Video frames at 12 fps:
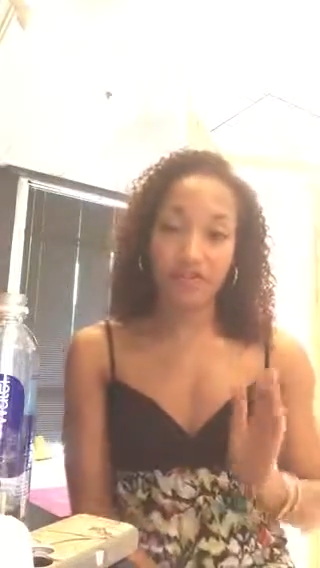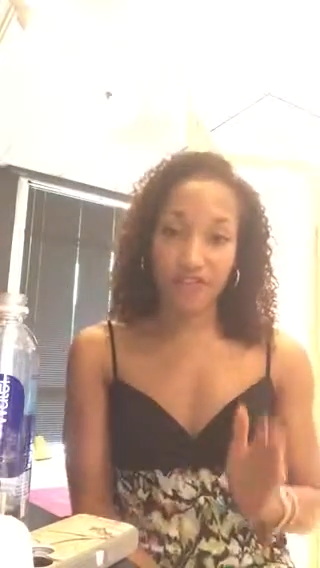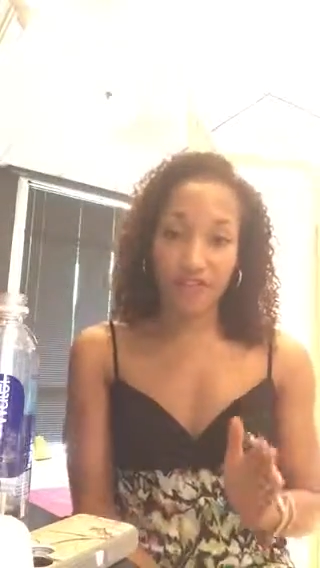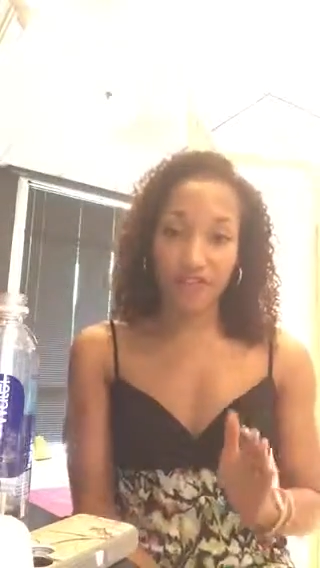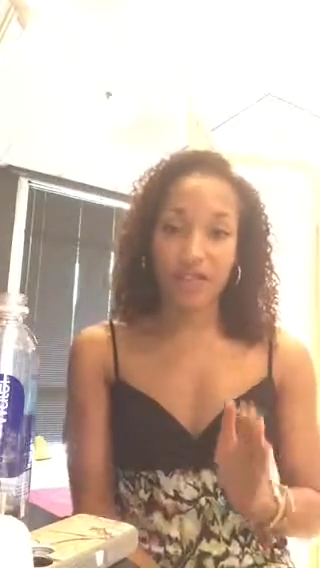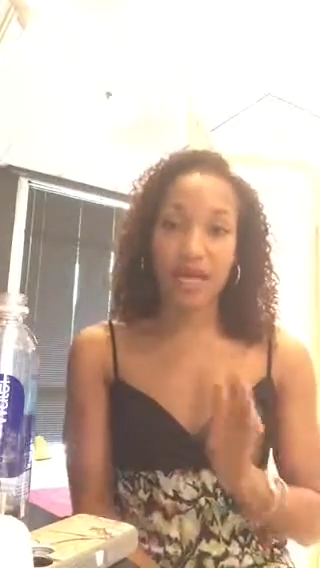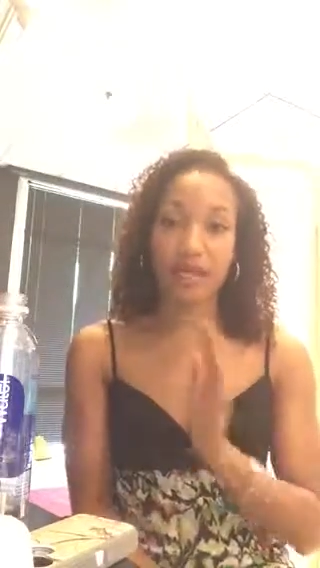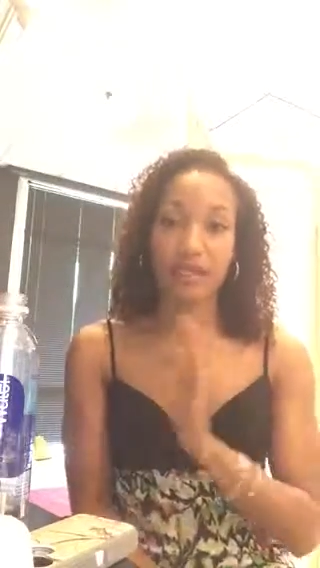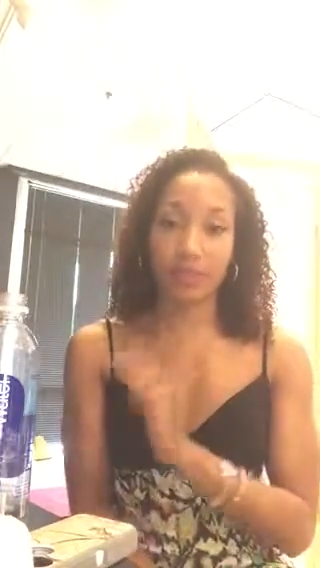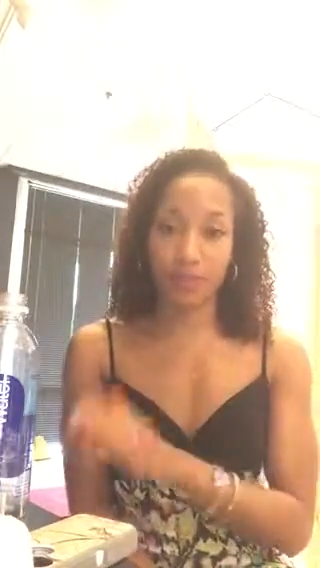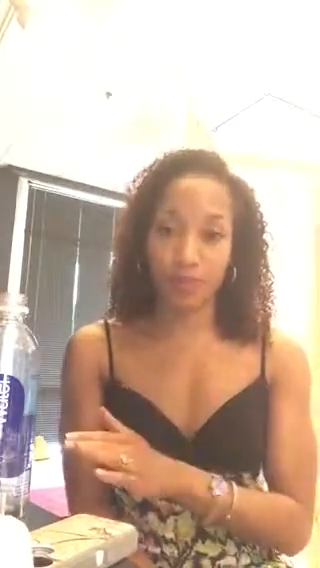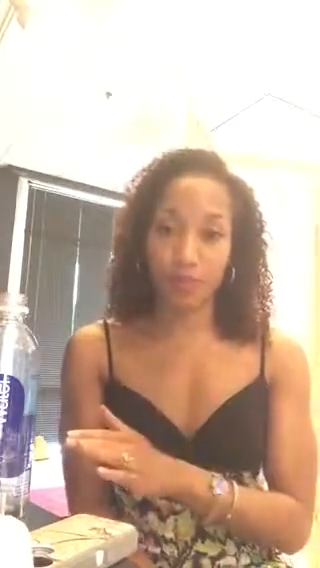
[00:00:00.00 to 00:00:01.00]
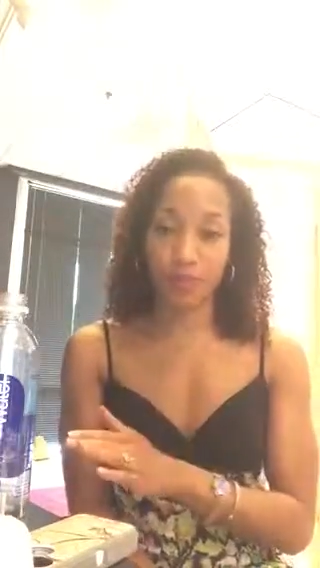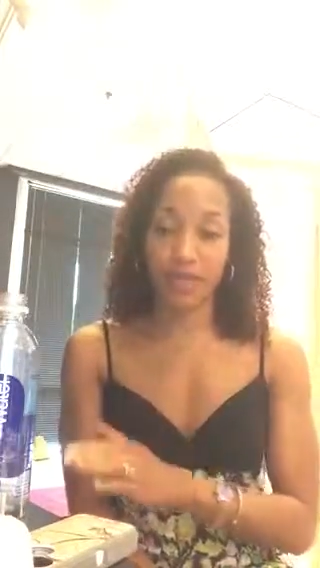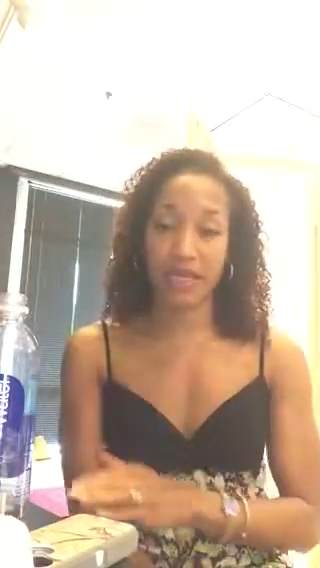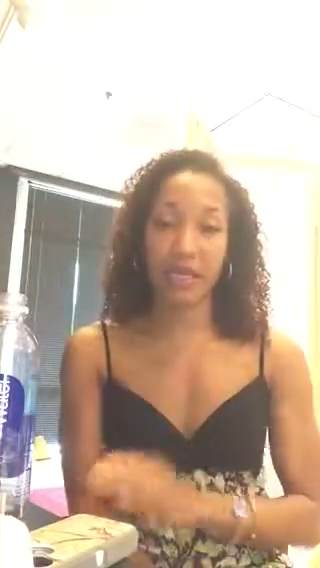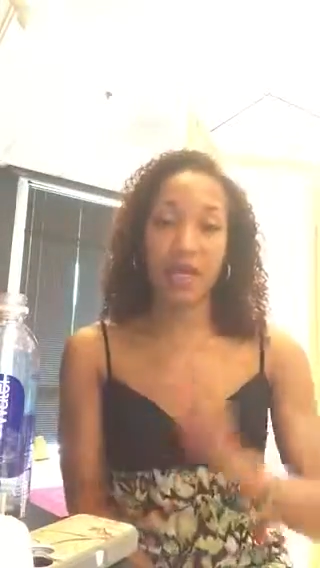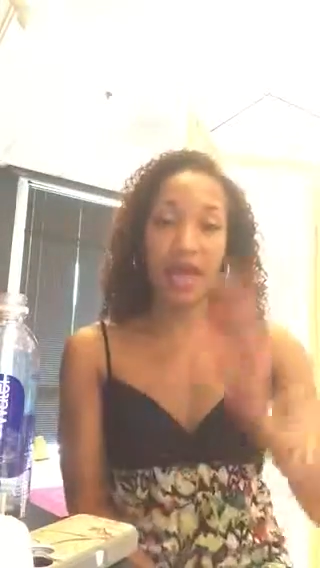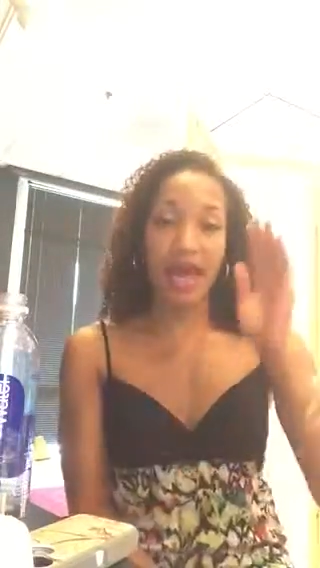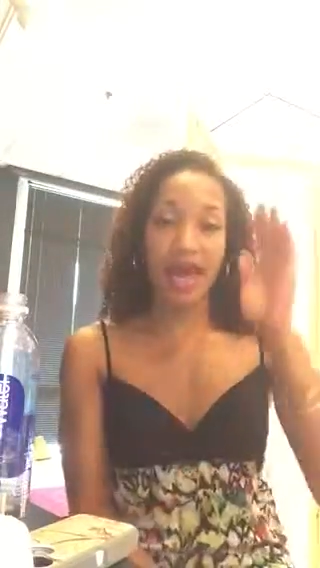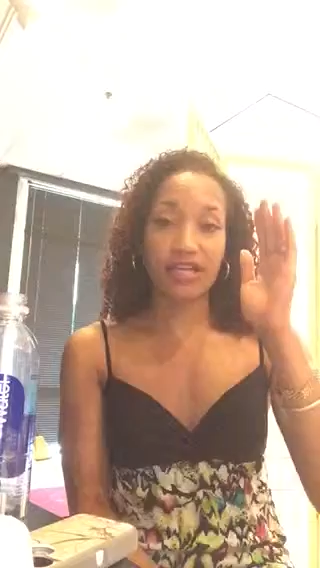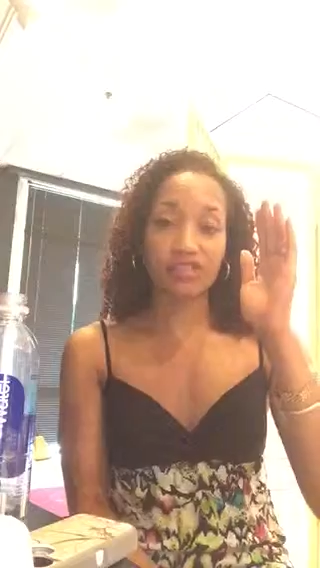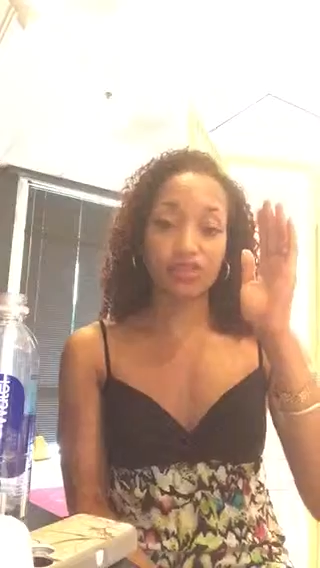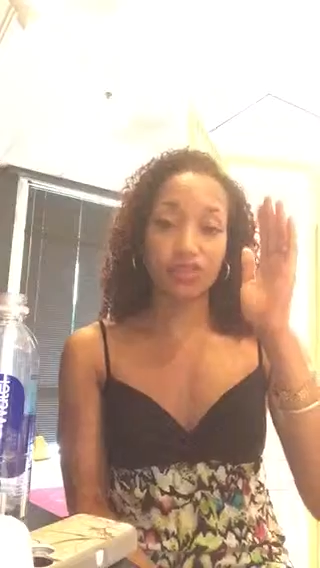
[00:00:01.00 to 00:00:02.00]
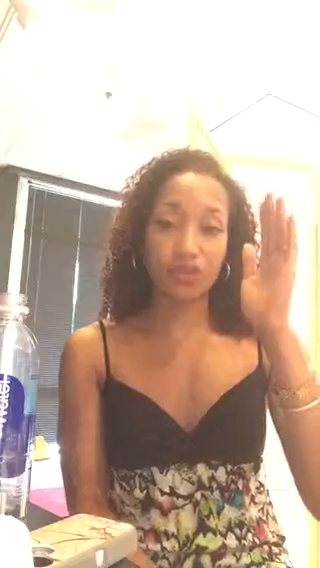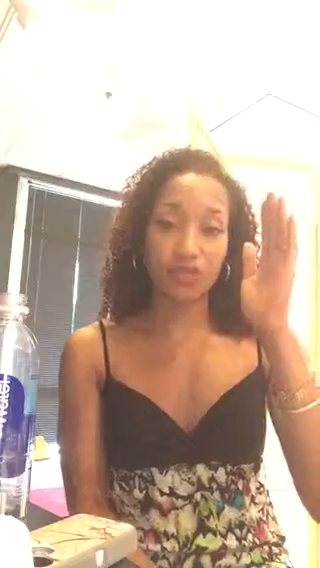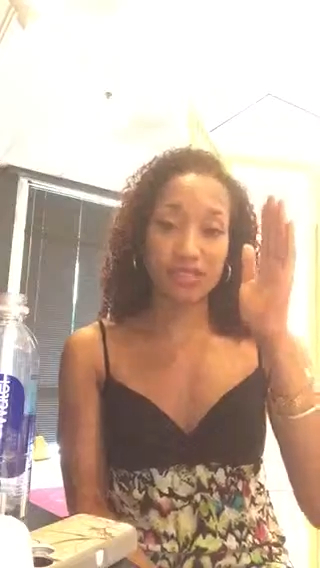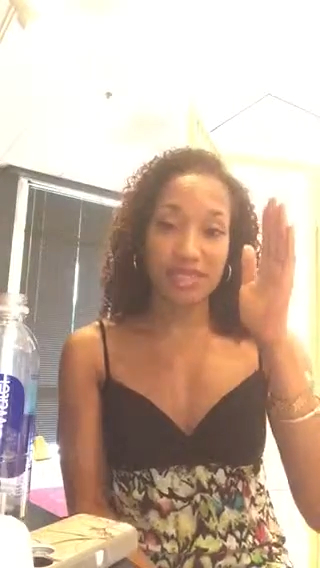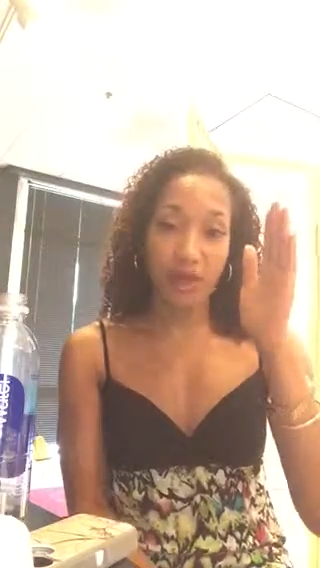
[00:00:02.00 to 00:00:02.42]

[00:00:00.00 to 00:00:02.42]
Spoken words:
Vegelite and Pure Pea. As you're doing